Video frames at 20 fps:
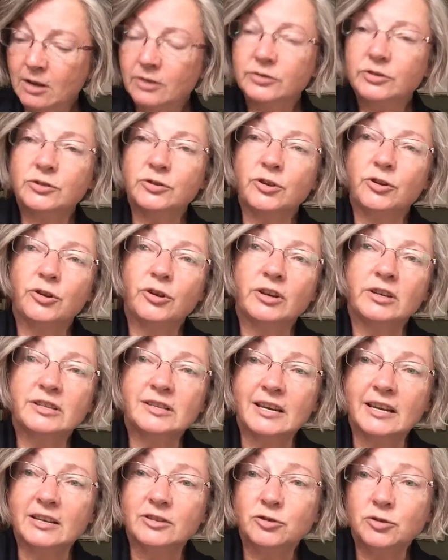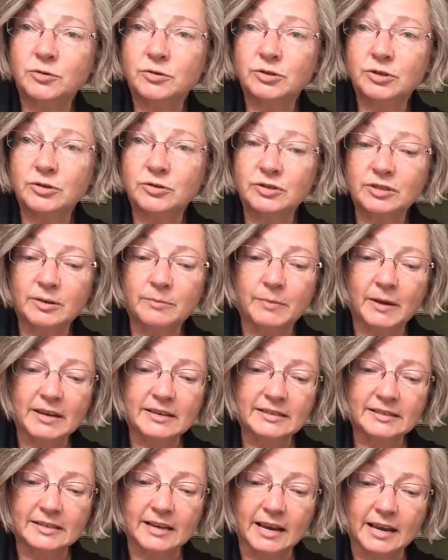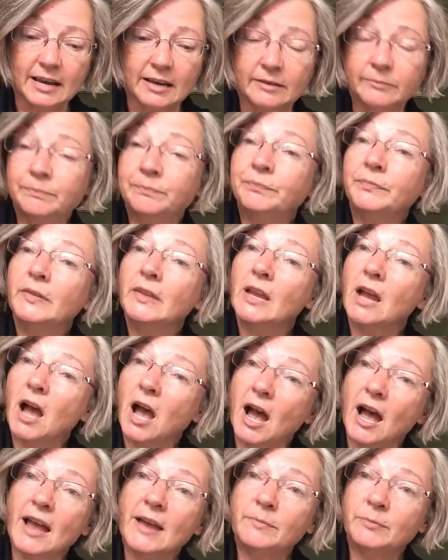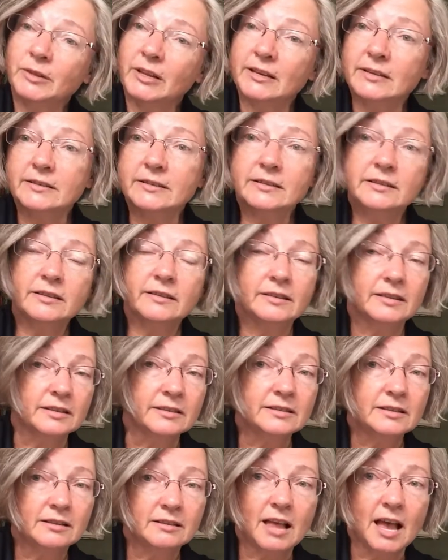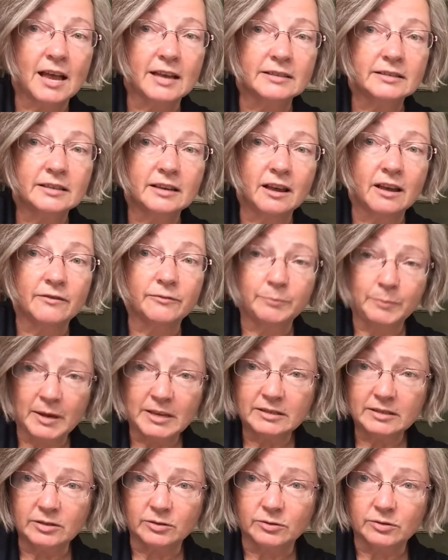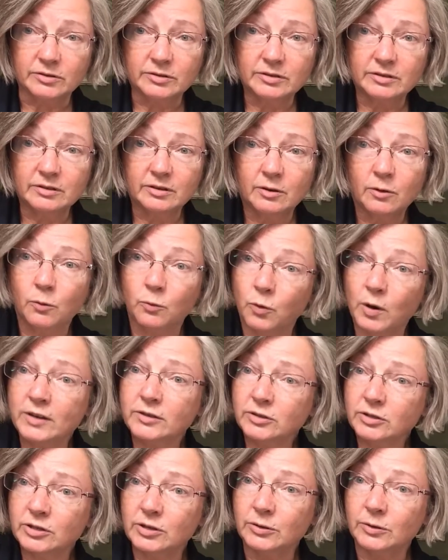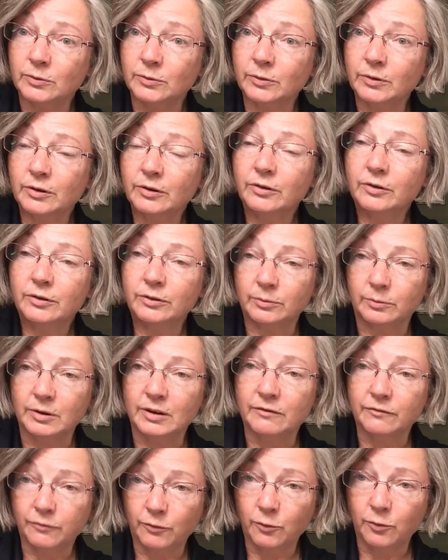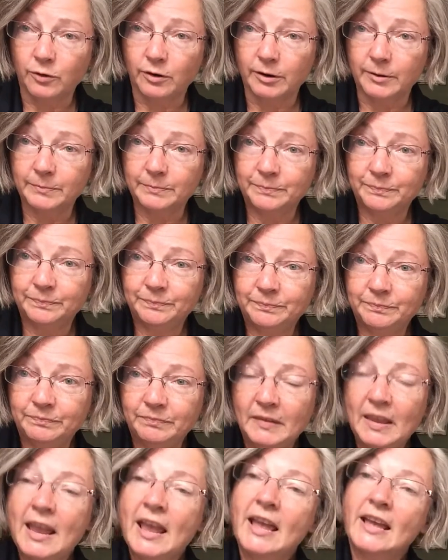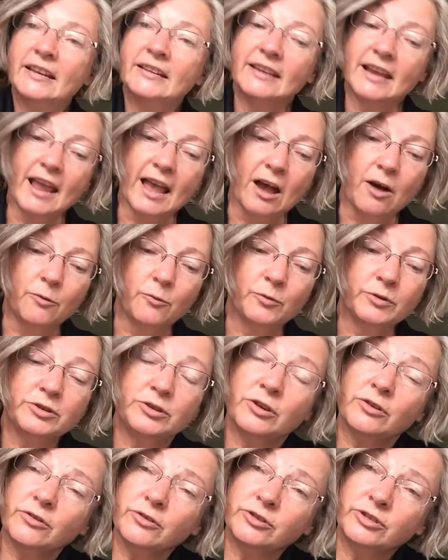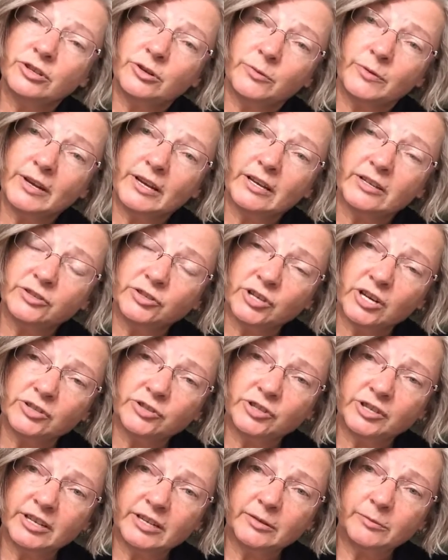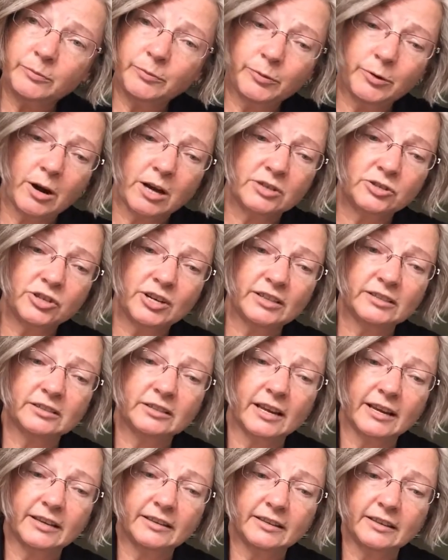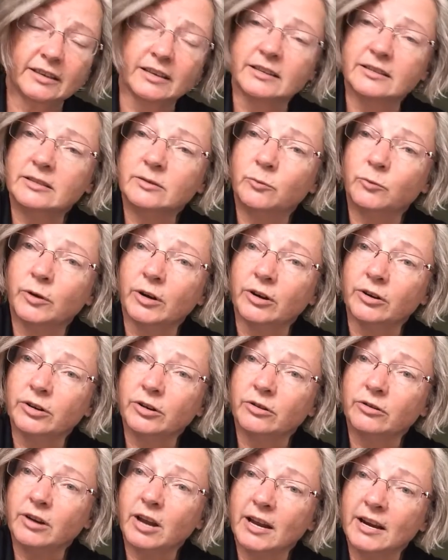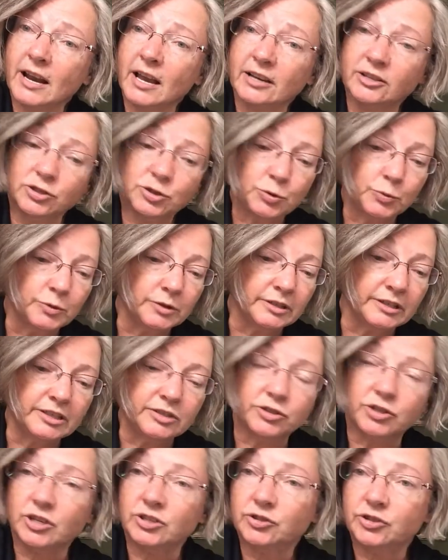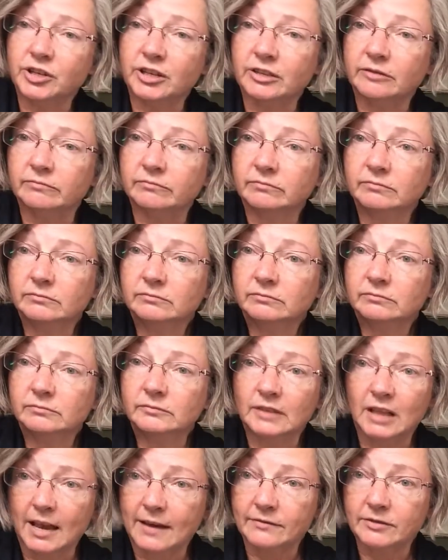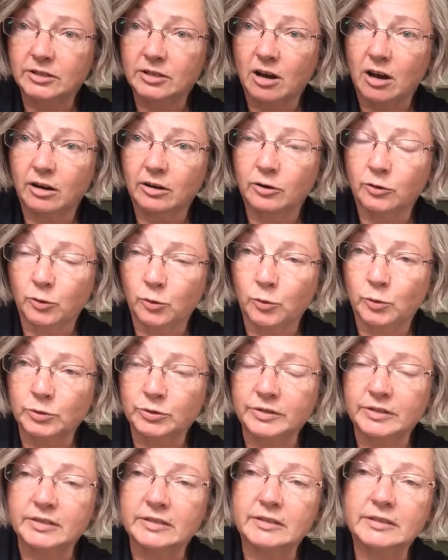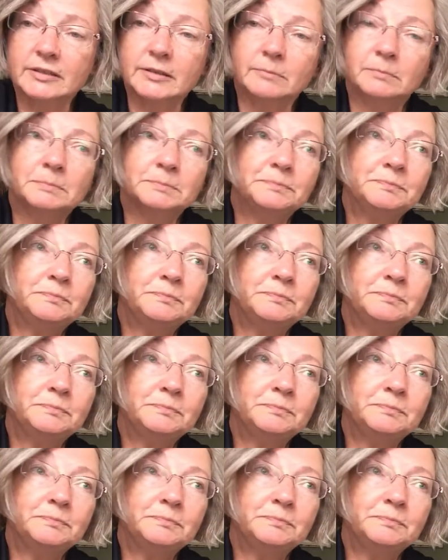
So you're going to introduce it by saying, I placed this class of pencils, 1, 2, 3, 4. Now, when you're doing a judging project like this, where you're not actually judging livestock or horses,